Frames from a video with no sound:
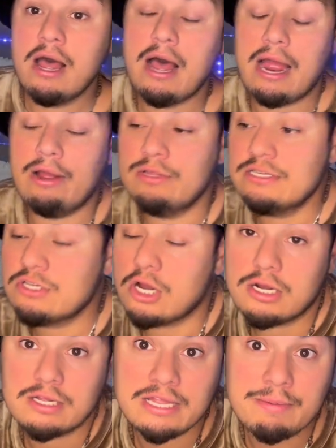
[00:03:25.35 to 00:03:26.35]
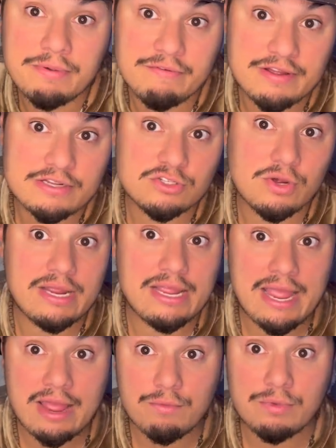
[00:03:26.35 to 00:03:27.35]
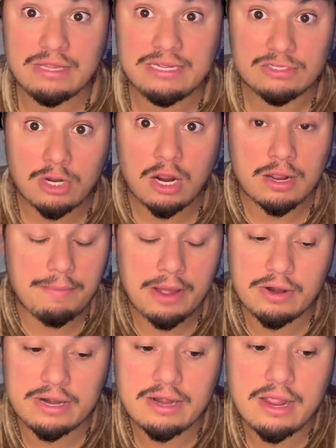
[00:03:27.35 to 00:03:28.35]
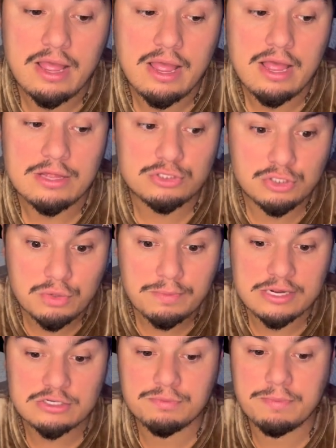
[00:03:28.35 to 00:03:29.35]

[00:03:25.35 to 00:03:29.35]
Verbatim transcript: I only saw a clip of it, so I can't really talk about it too much.